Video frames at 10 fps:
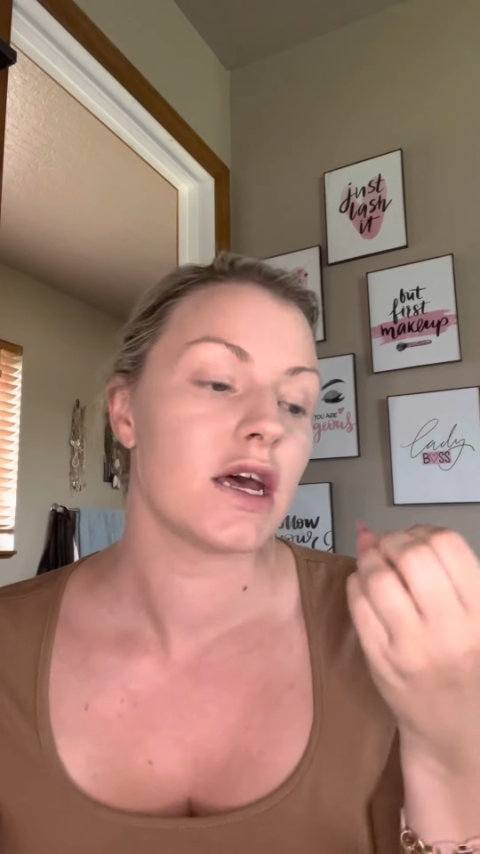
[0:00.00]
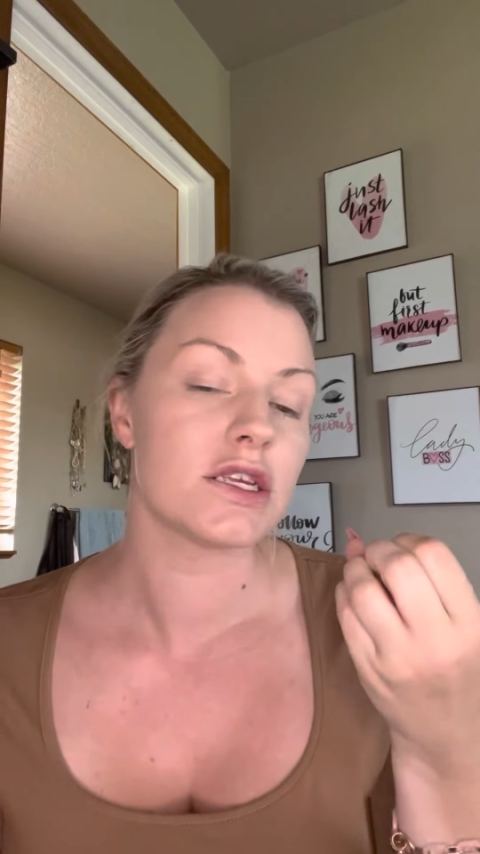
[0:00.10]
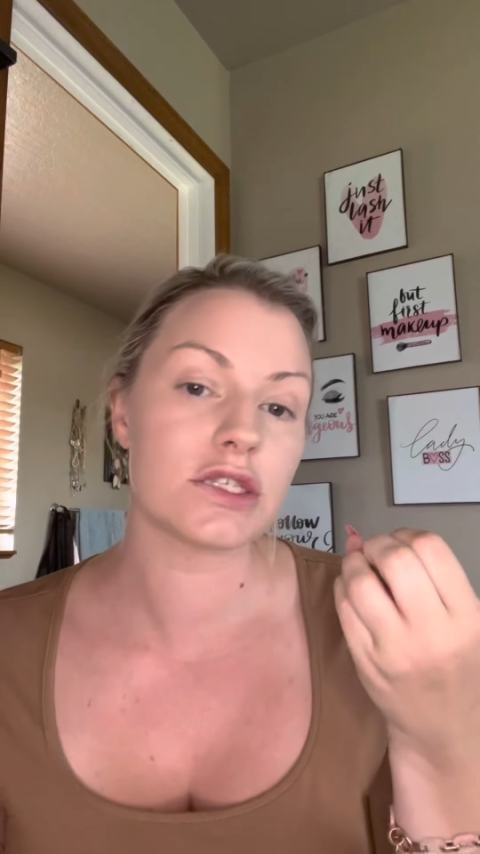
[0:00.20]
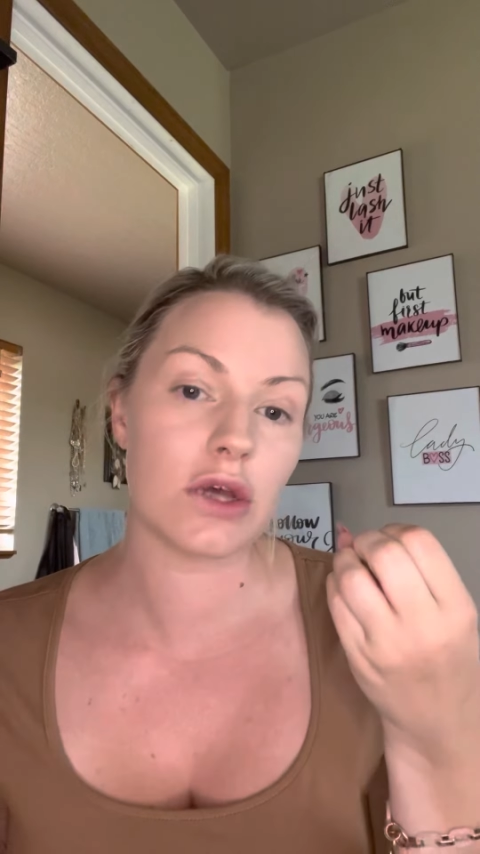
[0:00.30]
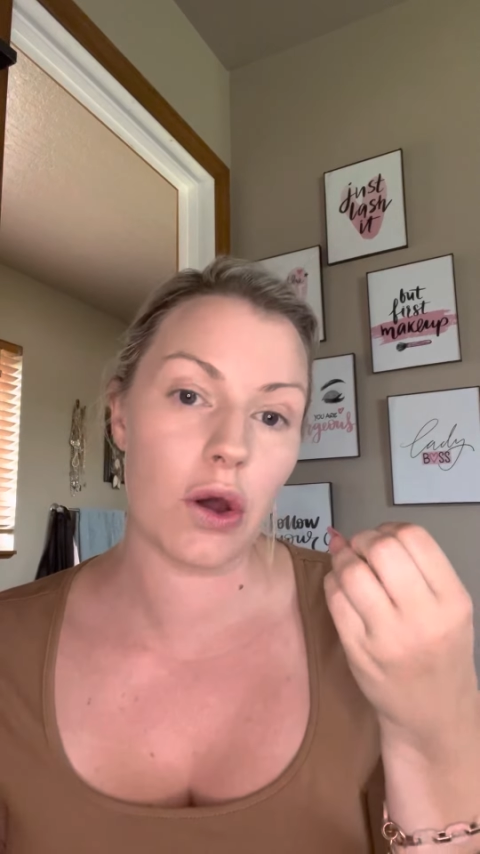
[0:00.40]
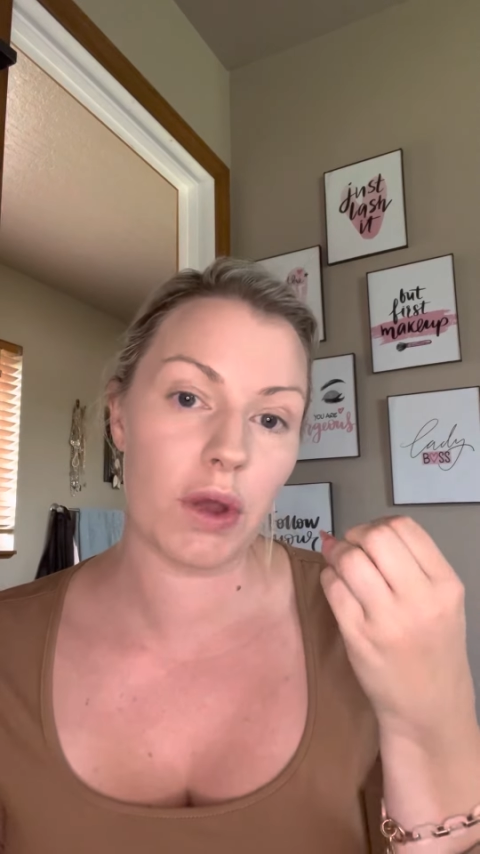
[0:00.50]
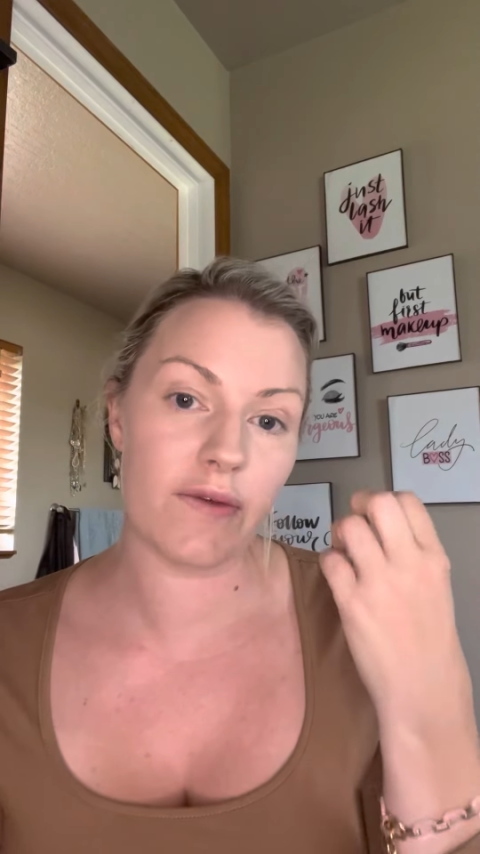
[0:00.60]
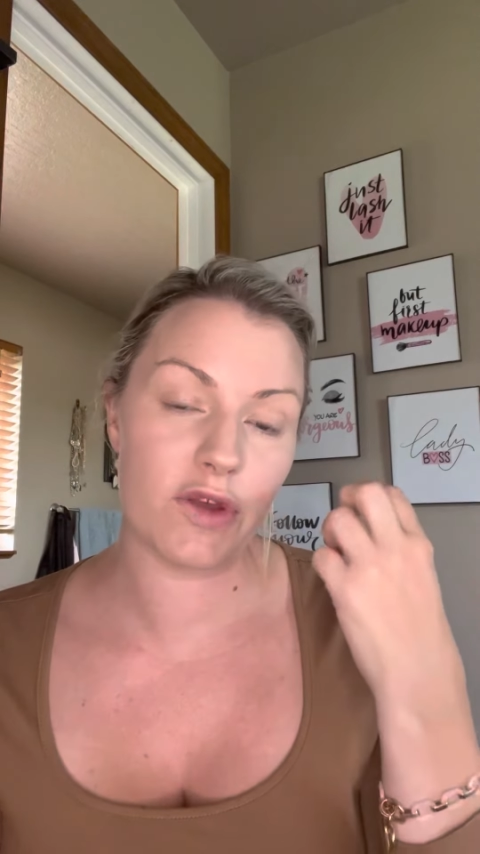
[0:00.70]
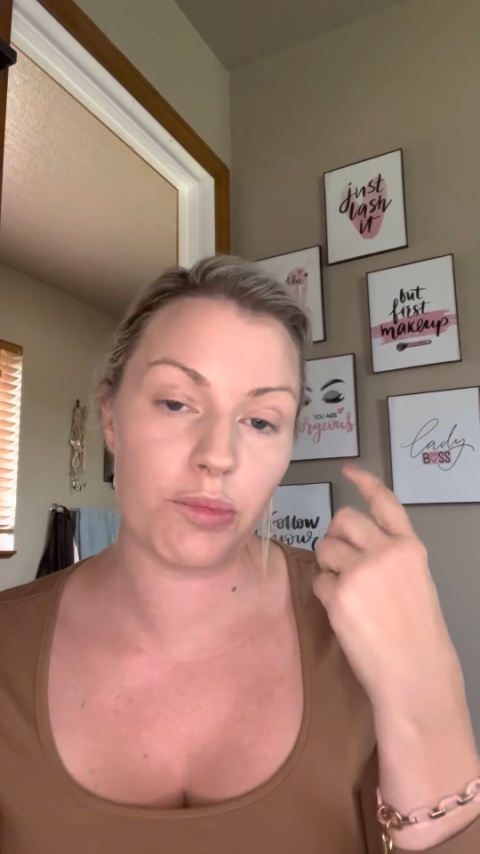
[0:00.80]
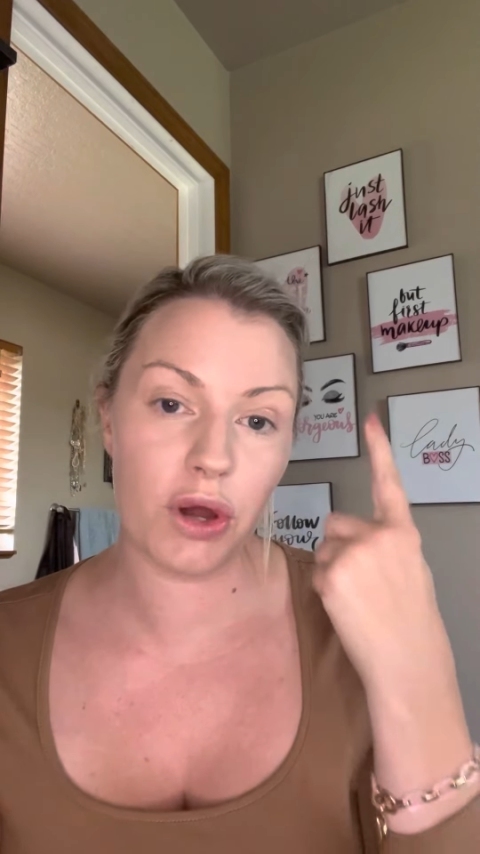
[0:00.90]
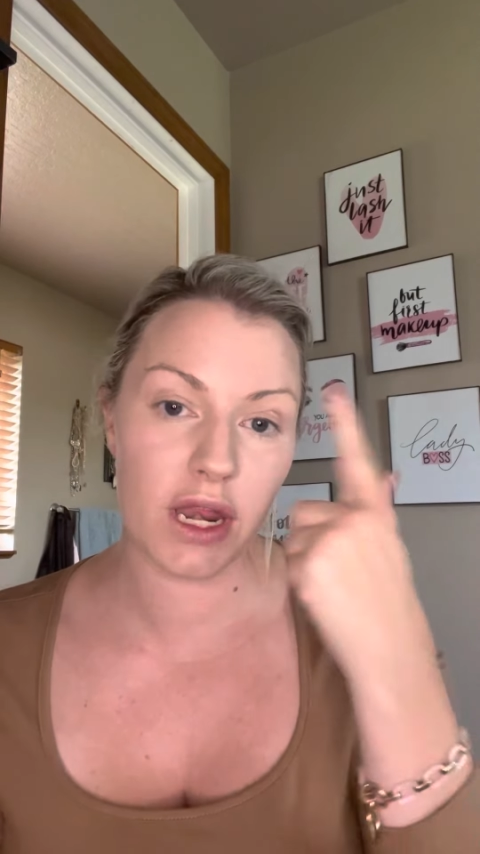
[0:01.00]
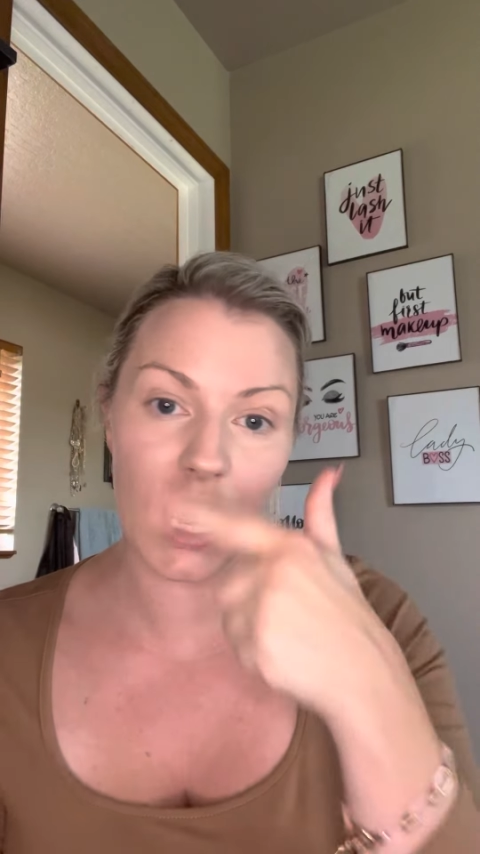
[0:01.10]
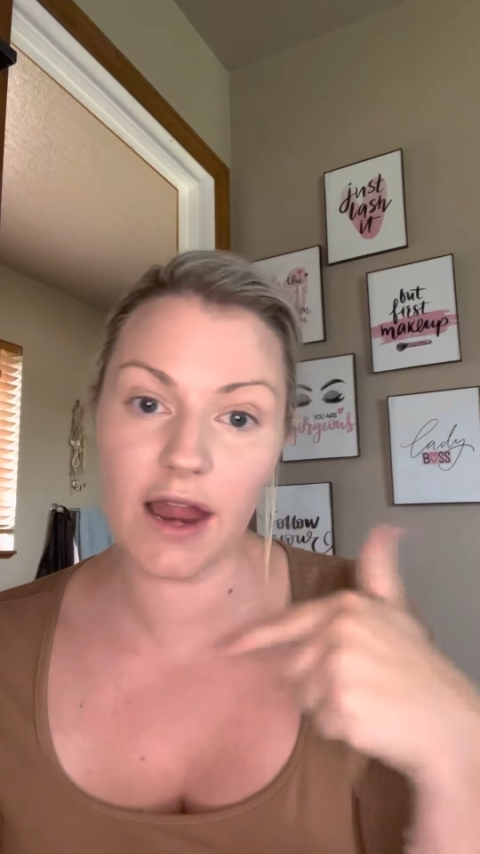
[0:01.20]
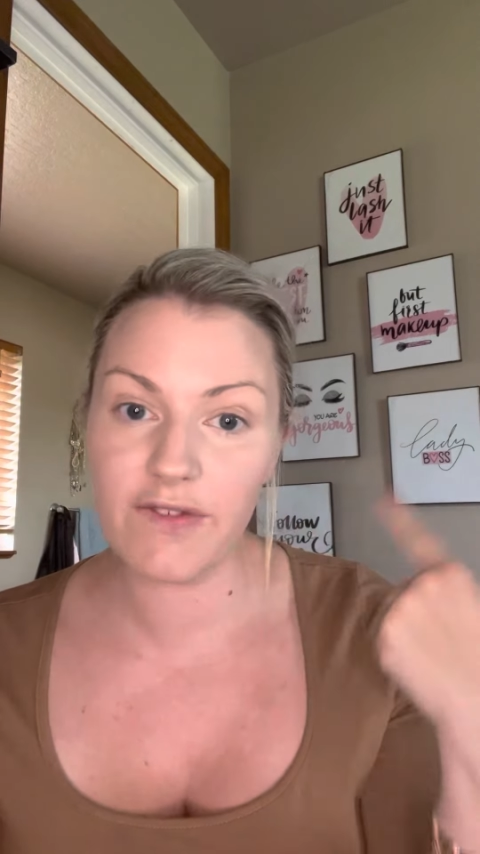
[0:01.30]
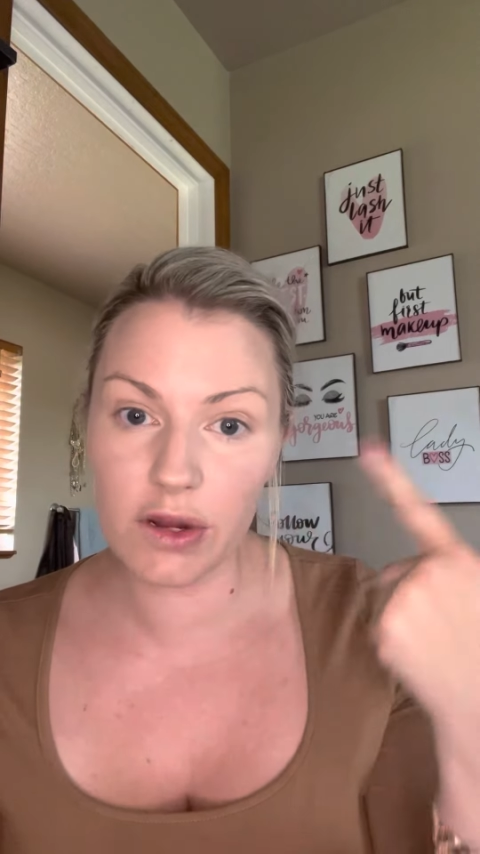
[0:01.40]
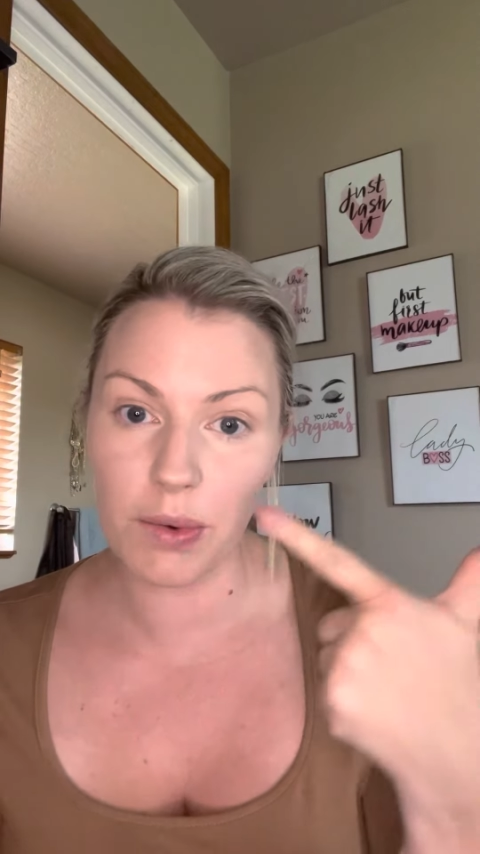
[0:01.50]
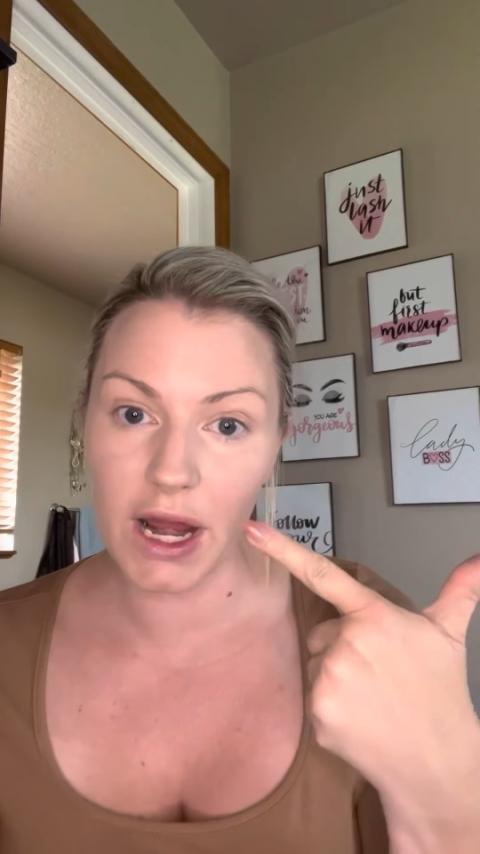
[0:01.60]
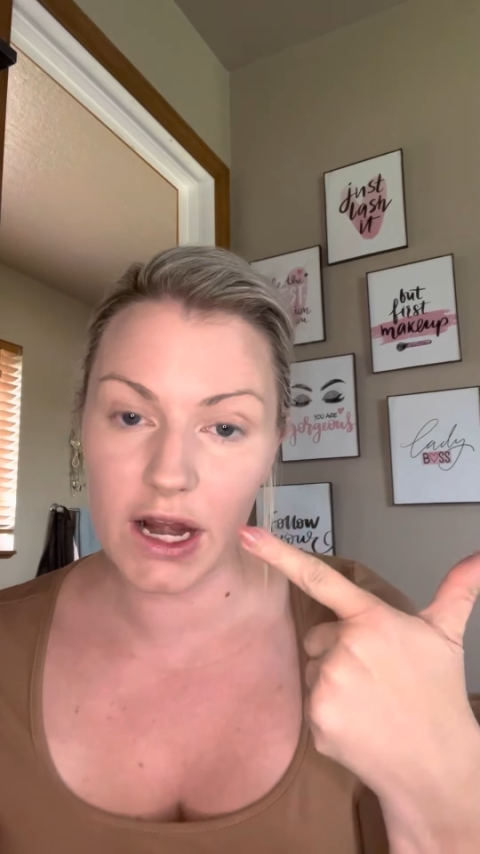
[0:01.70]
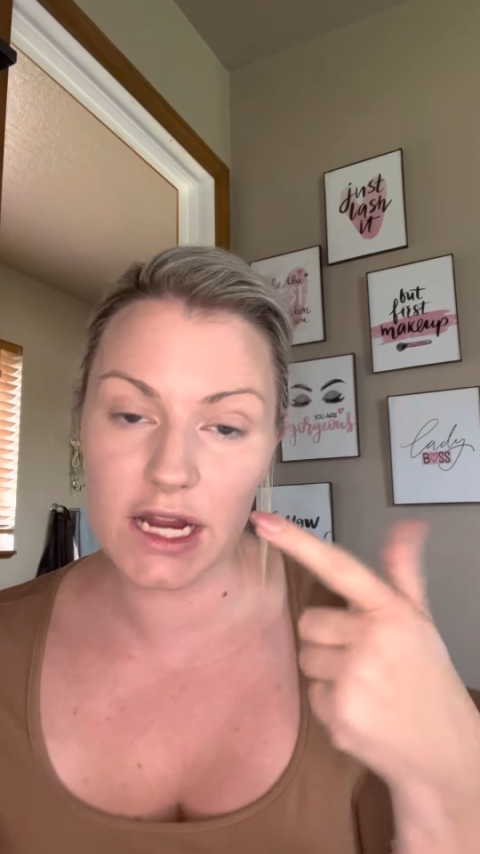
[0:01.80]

So if you put it everywhere,